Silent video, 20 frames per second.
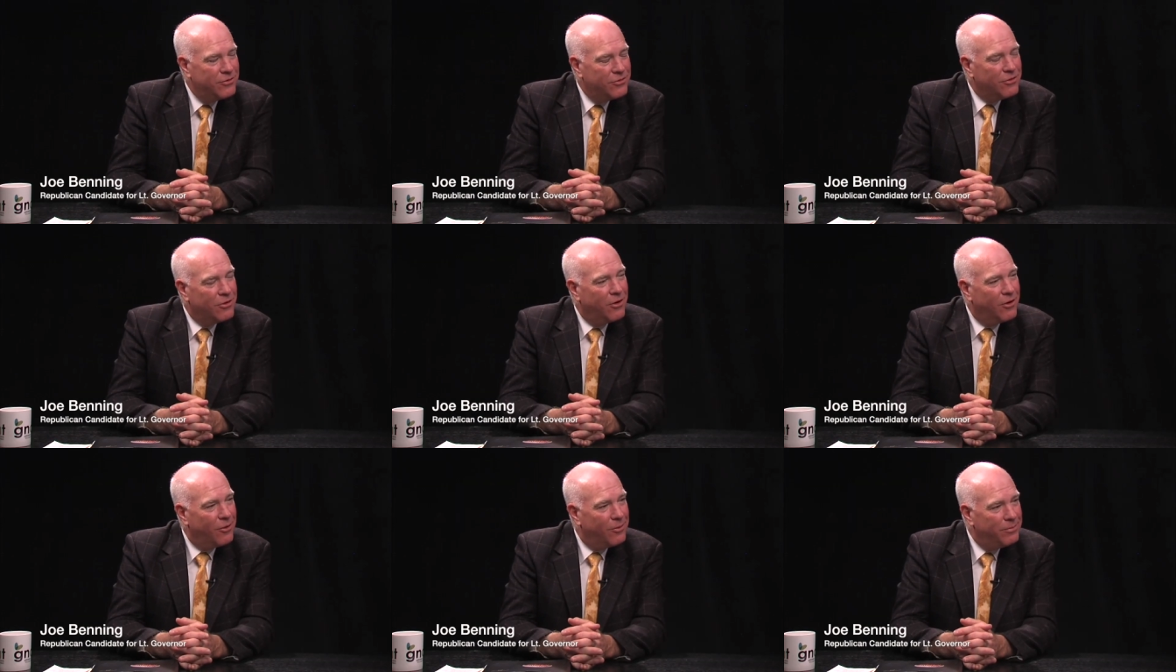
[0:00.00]

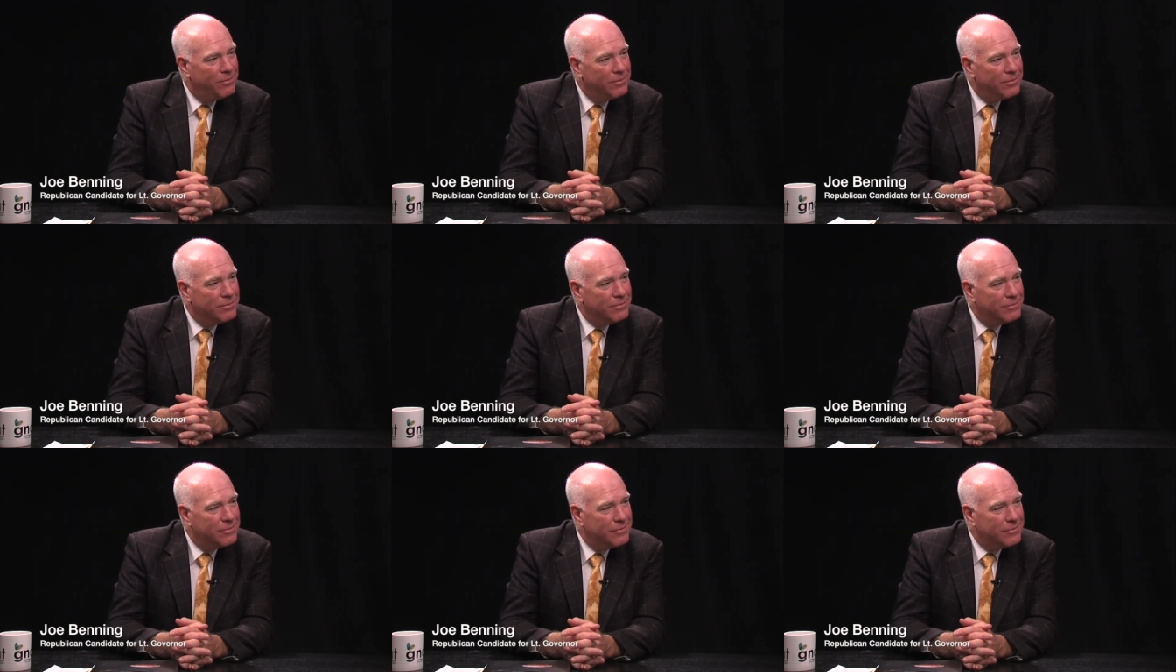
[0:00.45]
your home
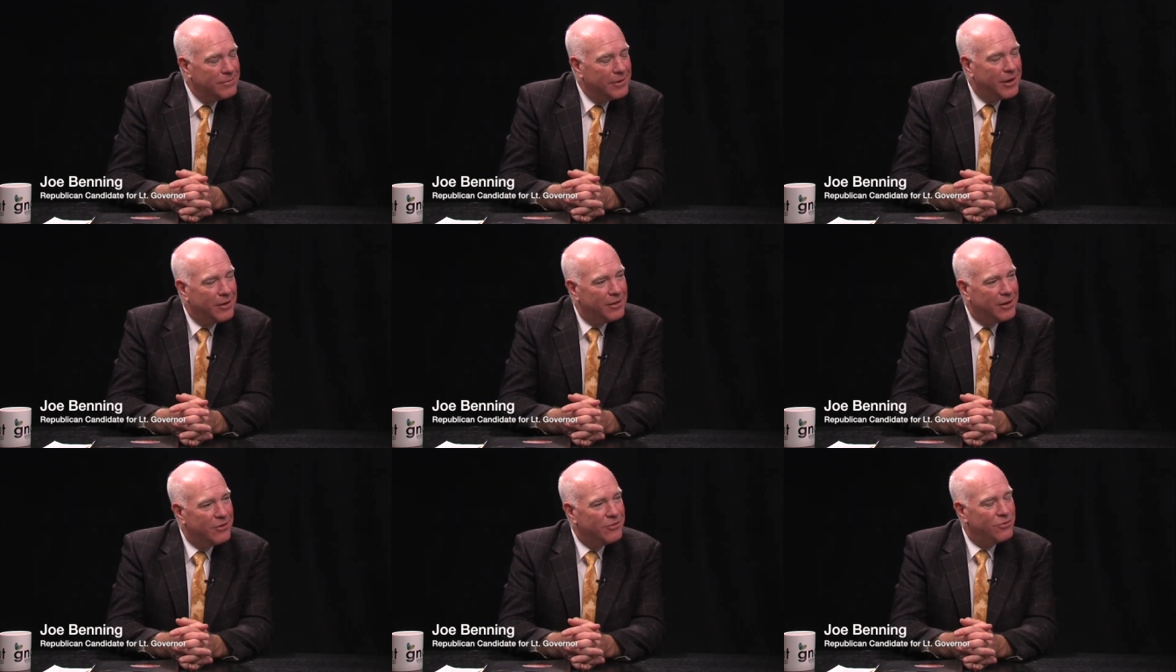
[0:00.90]

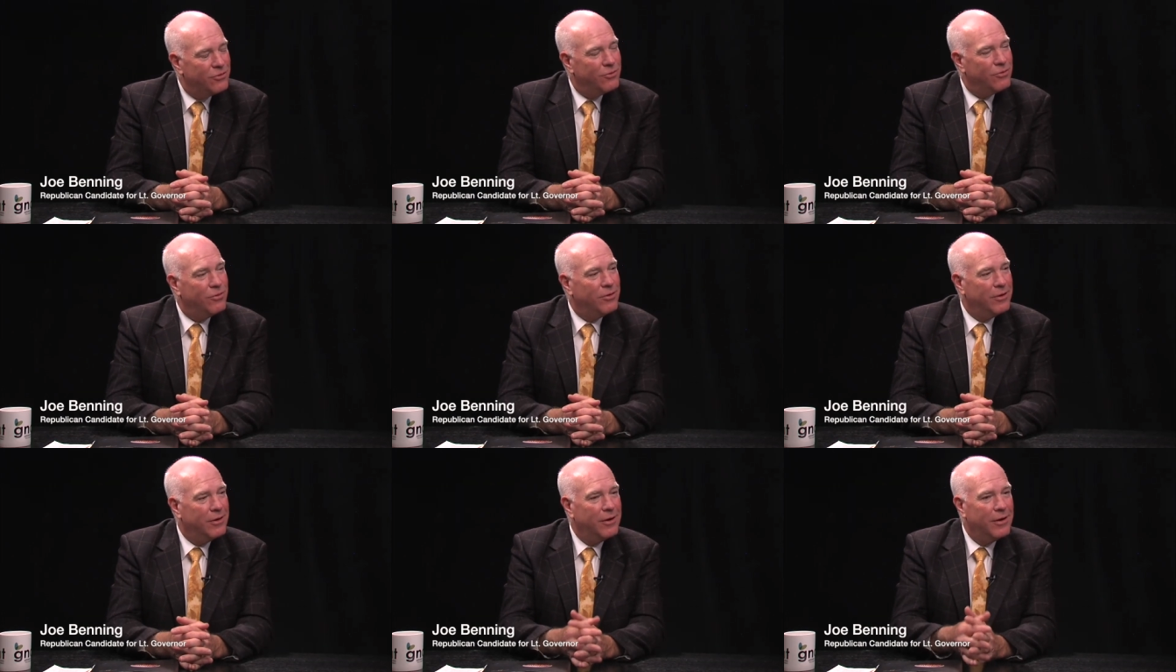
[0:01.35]
unless
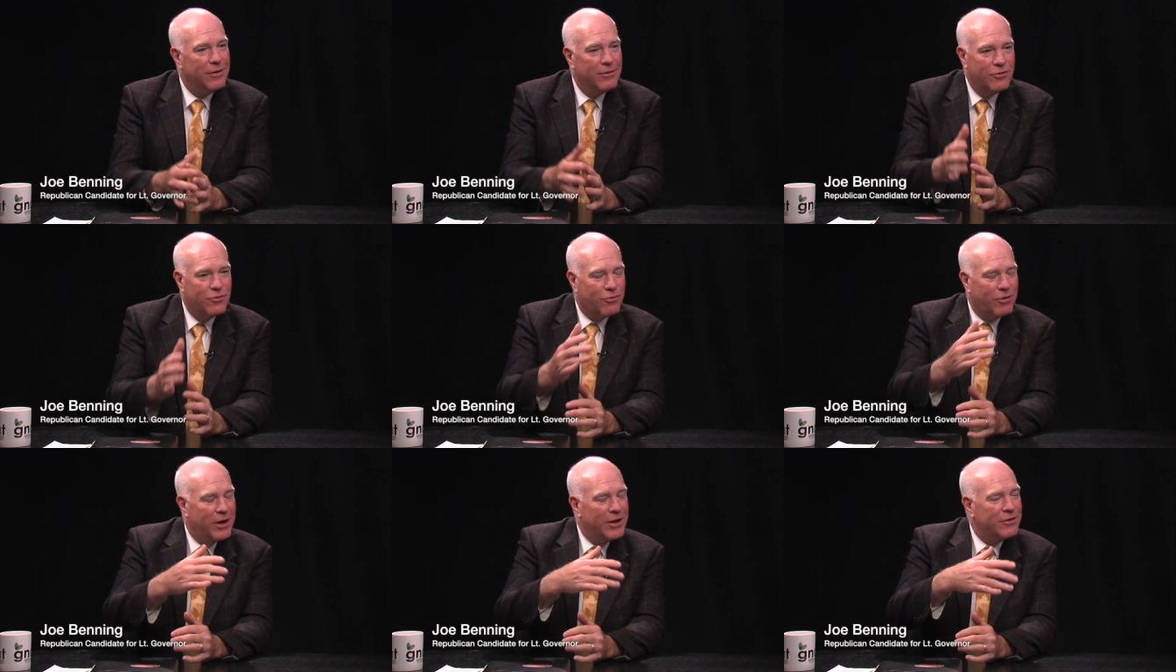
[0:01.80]
you
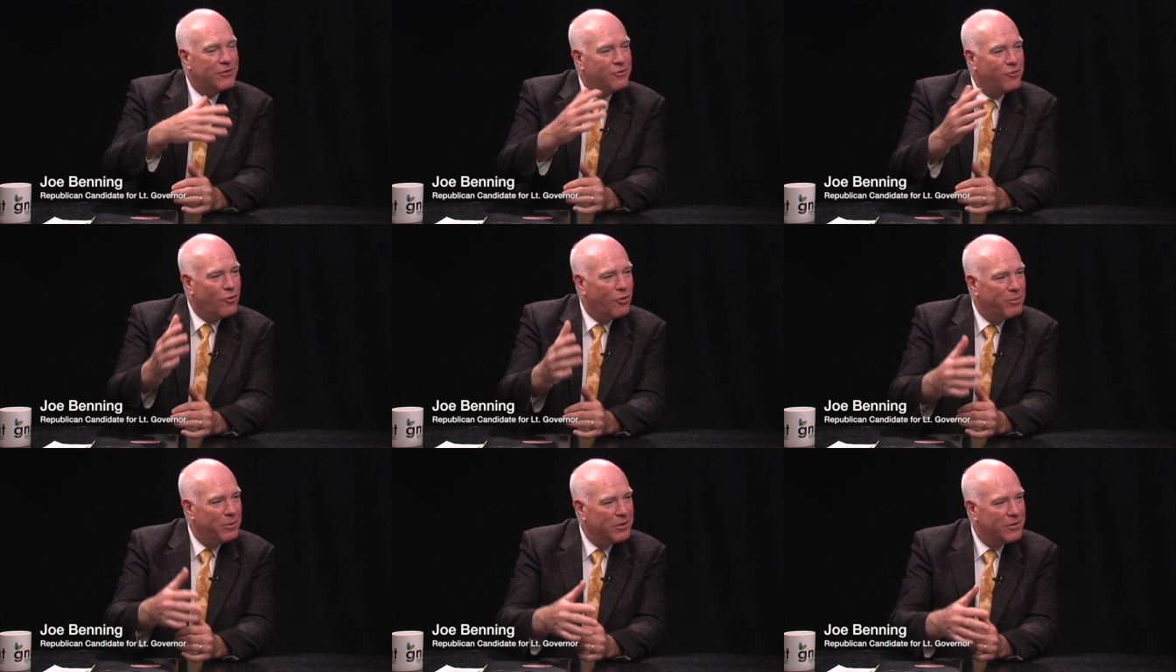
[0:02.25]

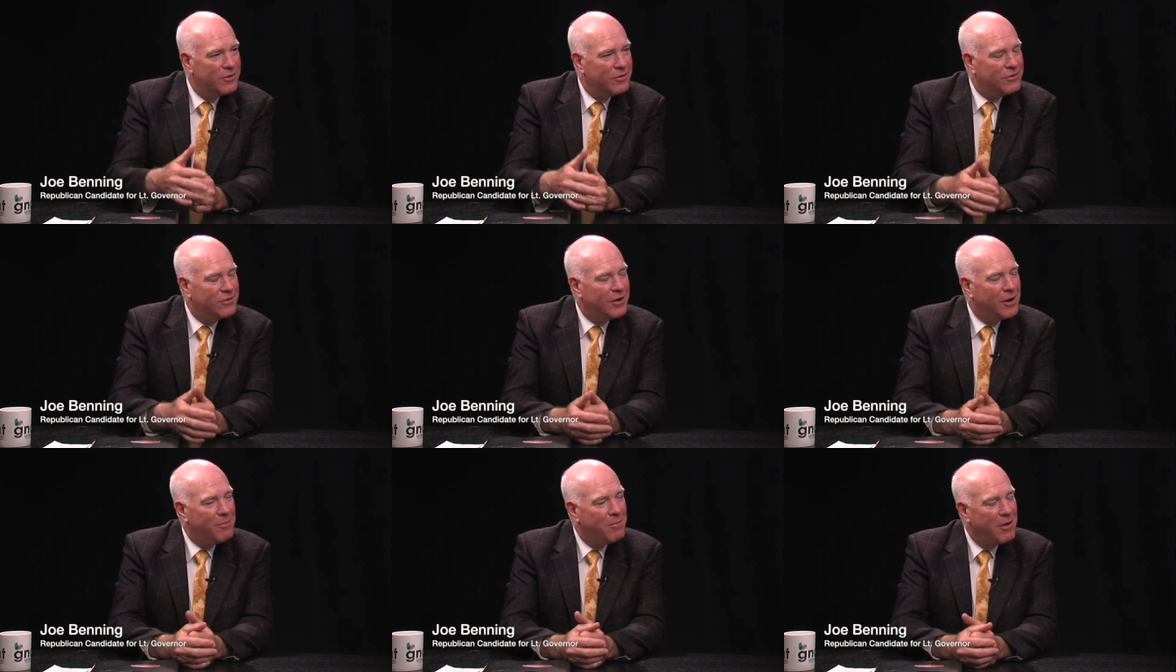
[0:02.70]
transform it to
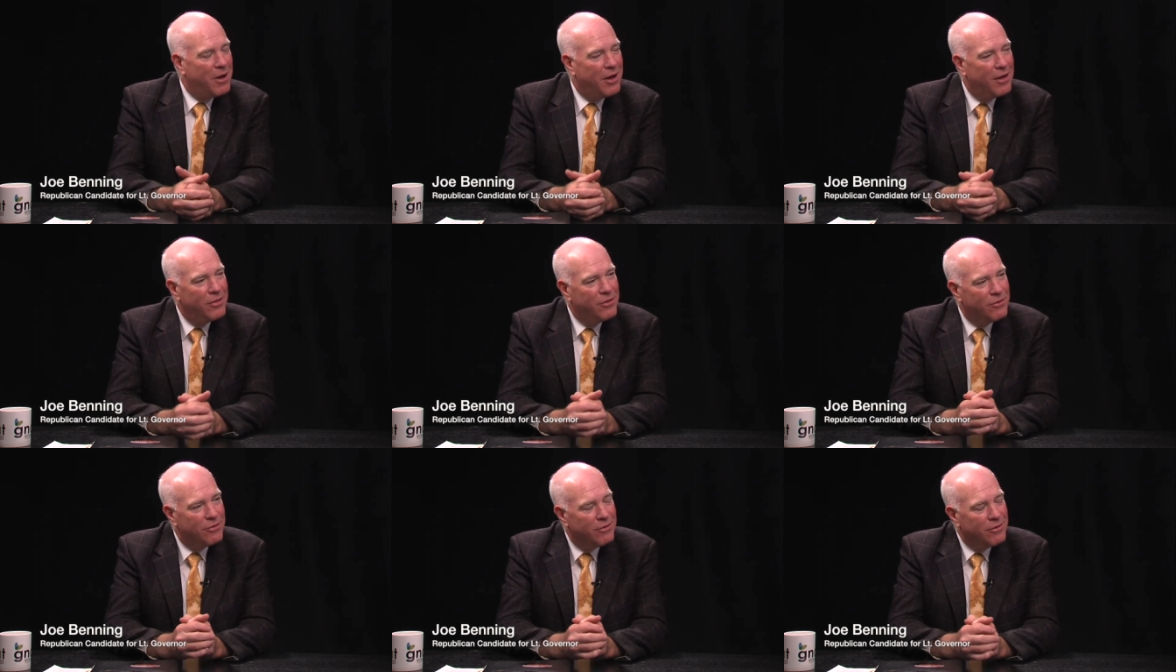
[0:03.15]
some
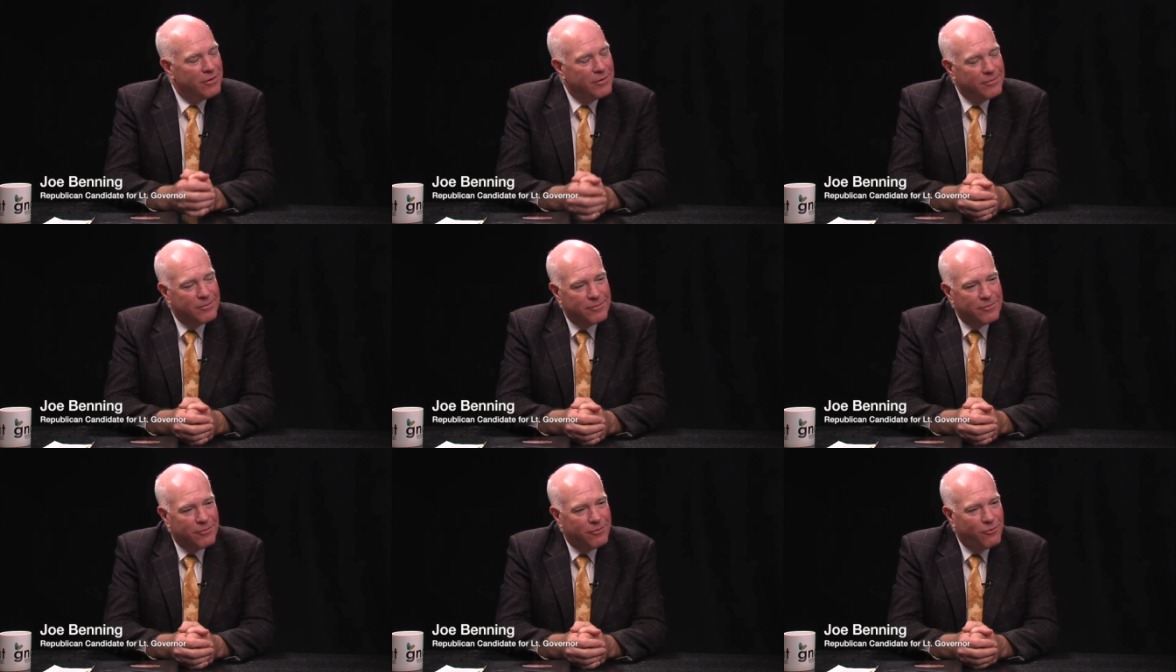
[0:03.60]
other
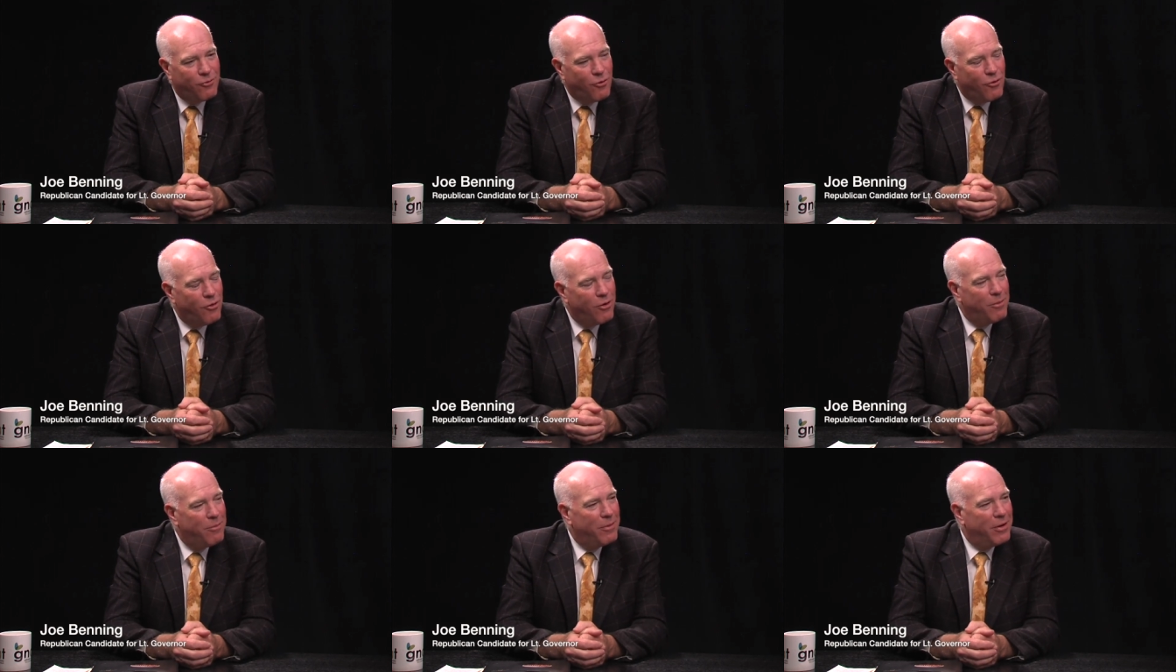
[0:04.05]

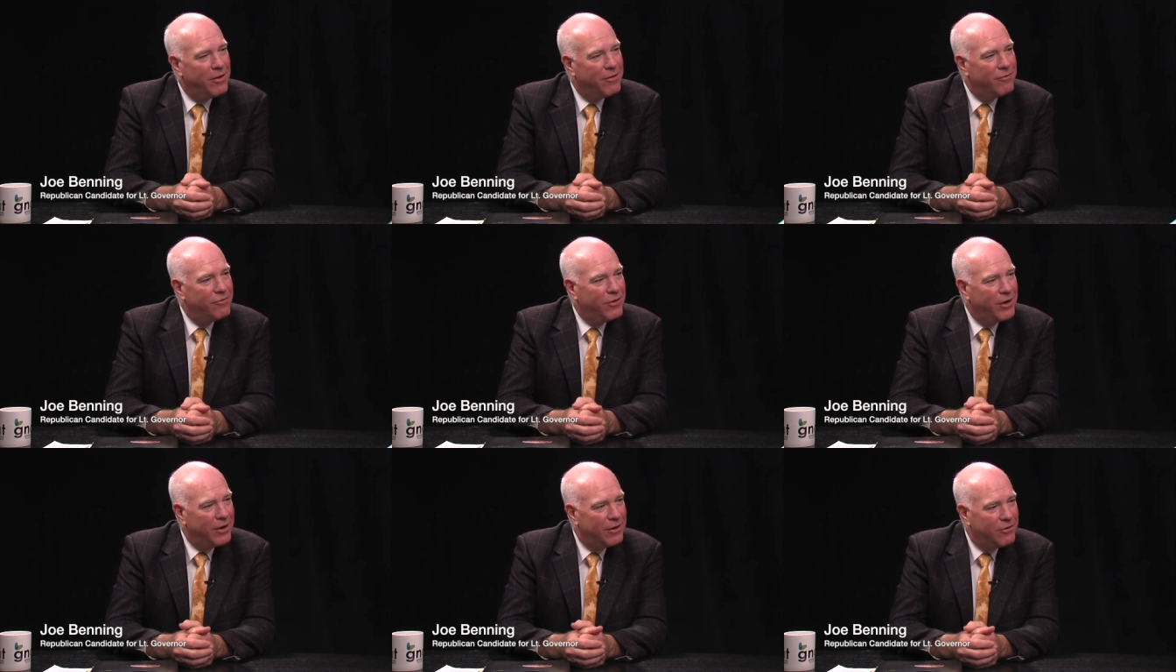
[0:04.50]
form
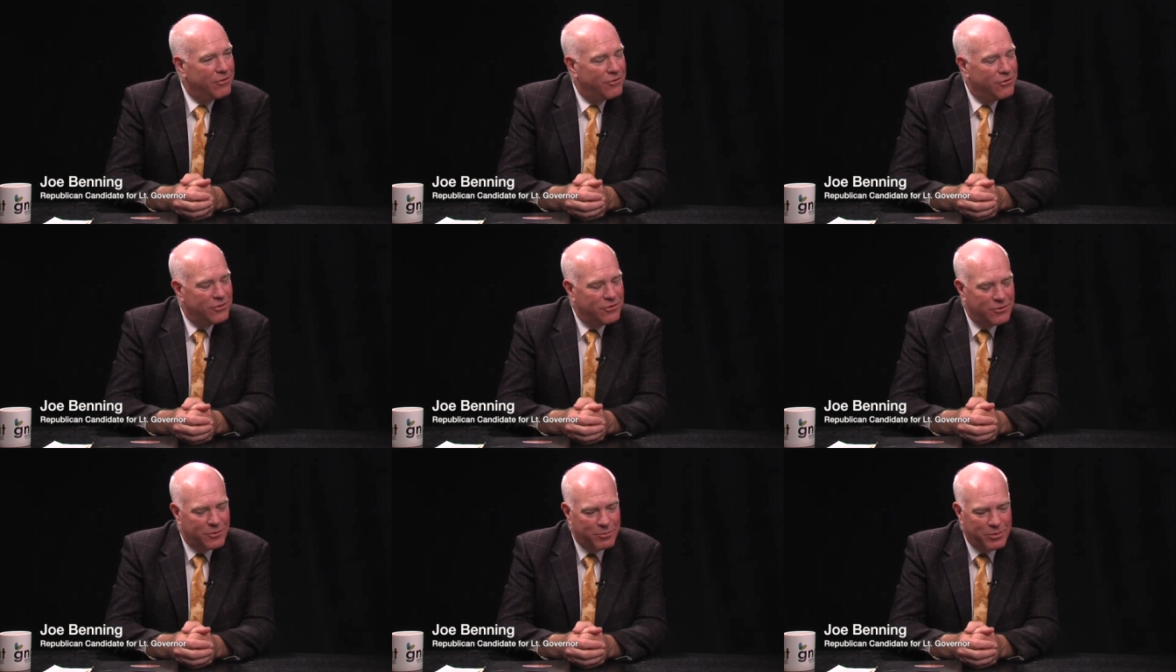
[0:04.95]
of
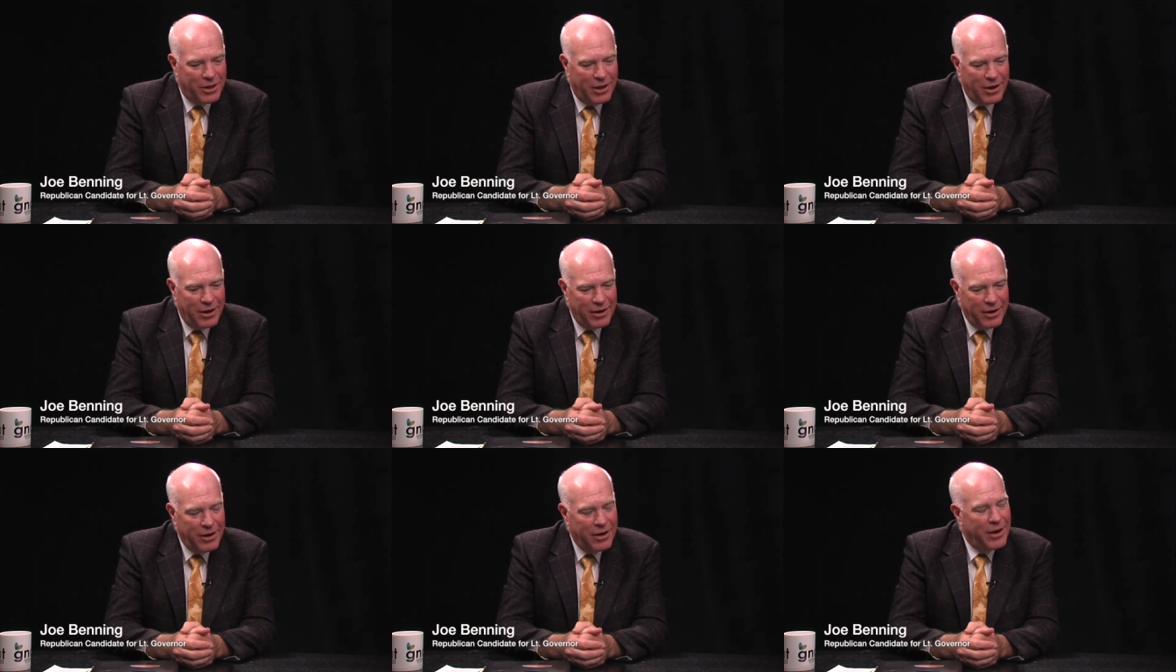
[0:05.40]
energy
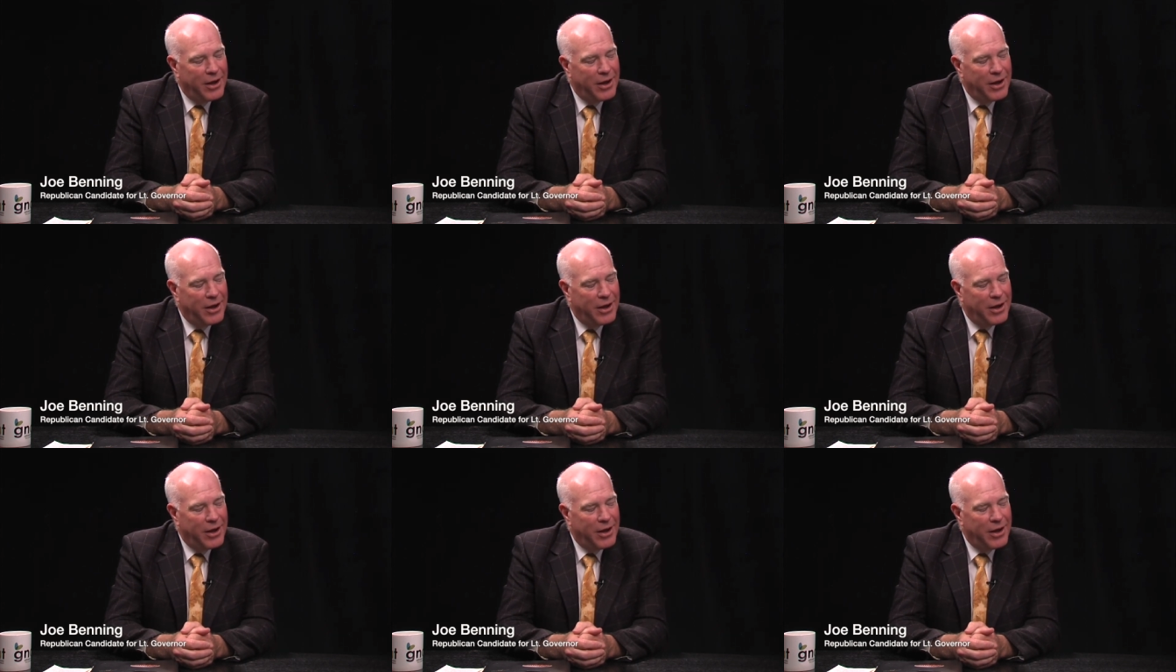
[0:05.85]
supply,